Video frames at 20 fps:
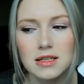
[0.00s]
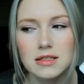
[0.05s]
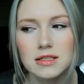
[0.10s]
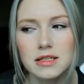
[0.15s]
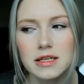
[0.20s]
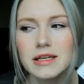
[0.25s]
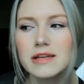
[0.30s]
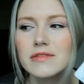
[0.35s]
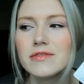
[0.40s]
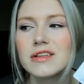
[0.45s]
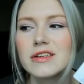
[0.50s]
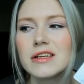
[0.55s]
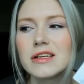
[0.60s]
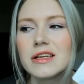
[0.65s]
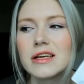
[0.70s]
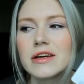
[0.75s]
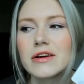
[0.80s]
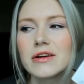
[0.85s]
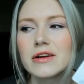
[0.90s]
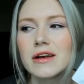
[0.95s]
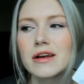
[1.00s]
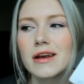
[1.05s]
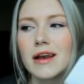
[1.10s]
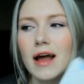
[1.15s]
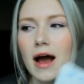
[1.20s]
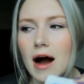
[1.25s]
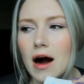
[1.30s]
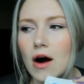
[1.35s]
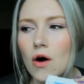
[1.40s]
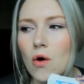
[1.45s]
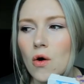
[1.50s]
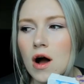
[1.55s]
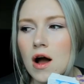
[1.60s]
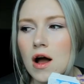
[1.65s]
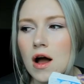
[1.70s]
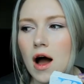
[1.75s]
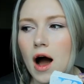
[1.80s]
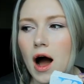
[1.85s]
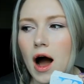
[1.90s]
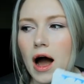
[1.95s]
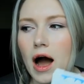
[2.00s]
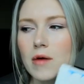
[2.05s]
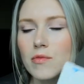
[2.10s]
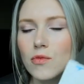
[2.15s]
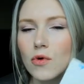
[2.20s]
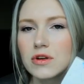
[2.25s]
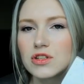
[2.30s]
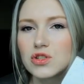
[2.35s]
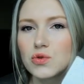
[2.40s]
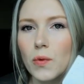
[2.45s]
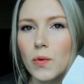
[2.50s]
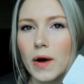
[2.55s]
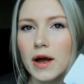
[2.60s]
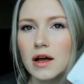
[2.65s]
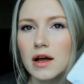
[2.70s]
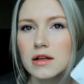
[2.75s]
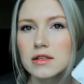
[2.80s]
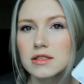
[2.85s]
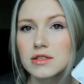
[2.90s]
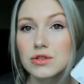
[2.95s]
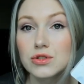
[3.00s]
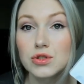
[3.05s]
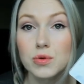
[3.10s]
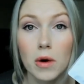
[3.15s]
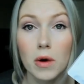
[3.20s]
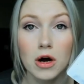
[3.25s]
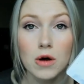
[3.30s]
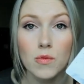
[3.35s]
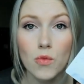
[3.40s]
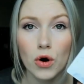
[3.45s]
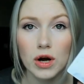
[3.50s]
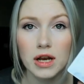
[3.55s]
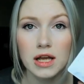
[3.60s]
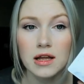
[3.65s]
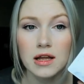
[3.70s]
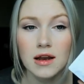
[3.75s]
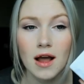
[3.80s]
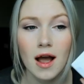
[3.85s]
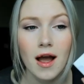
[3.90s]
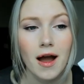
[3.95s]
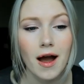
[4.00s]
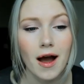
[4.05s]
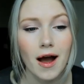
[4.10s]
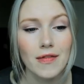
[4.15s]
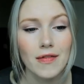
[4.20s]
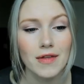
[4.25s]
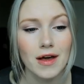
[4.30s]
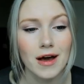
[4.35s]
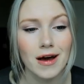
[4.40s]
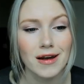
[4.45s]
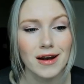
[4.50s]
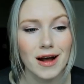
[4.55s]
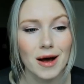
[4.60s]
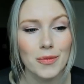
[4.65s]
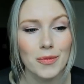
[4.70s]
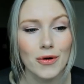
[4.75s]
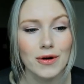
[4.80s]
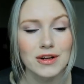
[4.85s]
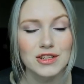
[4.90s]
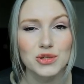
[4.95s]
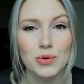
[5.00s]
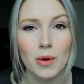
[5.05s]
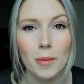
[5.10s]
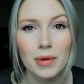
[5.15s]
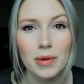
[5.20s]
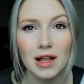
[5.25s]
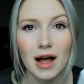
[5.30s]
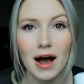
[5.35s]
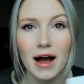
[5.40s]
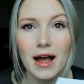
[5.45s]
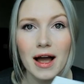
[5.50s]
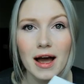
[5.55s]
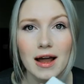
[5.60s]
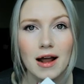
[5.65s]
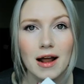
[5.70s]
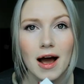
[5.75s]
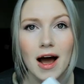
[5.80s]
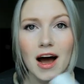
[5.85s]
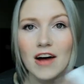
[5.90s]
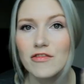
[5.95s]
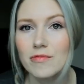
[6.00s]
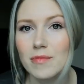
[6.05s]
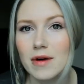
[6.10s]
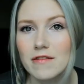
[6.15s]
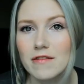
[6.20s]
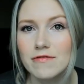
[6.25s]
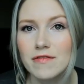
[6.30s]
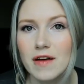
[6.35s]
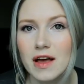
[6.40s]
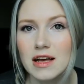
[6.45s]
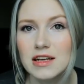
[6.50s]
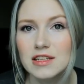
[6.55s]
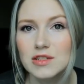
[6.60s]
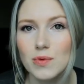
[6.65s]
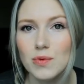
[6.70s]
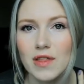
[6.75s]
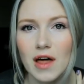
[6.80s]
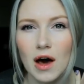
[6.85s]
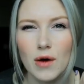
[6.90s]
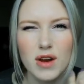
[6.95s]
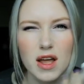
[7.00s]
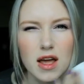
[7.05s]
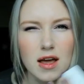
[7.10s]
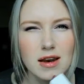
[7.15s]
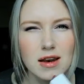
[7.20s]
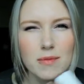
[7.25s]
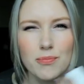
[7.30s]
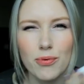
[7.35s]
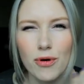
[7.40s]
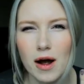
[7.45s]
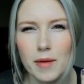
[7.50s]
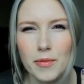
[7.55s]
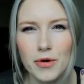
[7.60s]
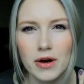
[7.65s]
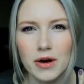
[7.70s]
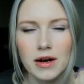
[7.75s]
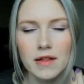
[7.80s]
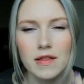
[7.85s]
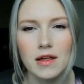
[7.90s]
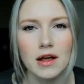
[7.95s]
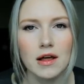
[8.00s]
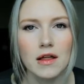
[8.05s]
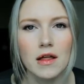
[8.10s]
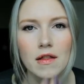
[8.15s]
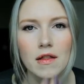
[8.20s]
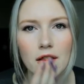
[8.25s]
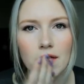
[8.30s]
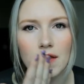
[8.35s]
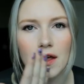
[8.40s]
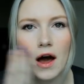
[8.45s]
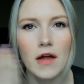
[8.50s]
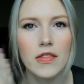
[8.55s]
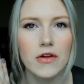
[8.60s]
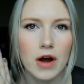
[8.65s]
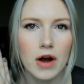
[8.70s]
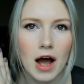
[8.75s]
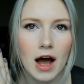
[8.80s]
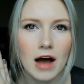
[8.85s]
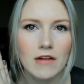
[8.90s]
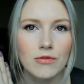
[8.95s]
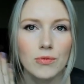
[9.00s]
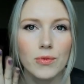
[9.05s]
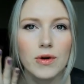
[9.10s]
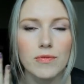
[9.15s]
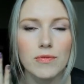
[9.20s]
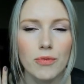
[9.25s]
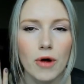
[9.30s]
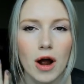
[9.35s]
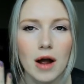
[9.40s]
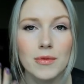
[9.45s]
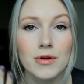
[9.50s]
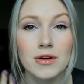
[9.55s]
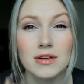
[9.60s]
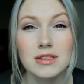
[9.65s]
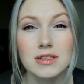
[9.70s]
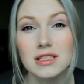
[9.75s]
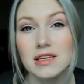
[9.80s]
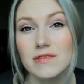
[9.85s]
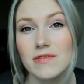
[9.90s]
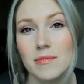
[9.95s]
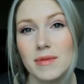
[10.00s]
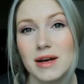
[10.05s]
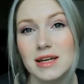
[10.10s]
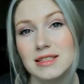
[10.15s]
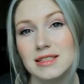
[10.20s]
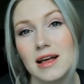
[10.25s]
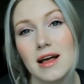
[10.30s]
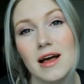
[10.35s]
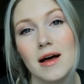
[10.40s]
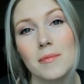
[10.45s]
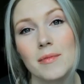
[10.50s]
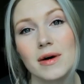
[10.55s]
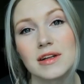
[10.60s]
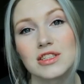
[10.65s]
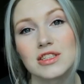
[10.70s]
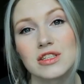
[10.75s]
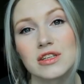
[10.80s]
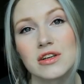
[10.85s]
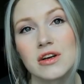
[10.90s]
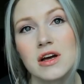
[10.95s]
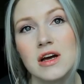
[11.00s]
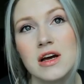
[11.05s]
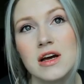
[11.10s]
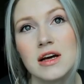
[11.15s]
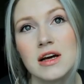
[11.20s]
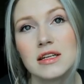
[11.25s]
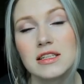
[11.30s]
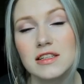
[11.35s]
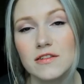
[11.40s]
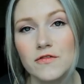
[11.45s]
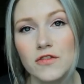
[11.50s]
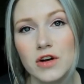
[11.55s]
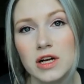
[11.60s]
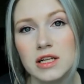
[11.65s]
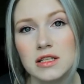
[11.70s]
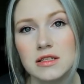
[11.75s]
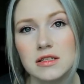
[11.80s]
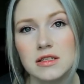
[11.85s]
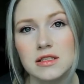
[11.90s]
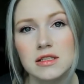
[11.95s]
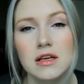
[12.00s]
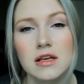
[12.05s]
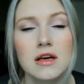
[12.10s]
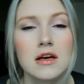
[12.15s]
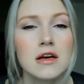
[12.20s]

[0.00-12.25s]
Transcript: it's evening here now, I'm going to wait until tomorrow morning, and then I'm going to apply it half my face without any primer or anything, and then the other half with primer, see if it makes much difference.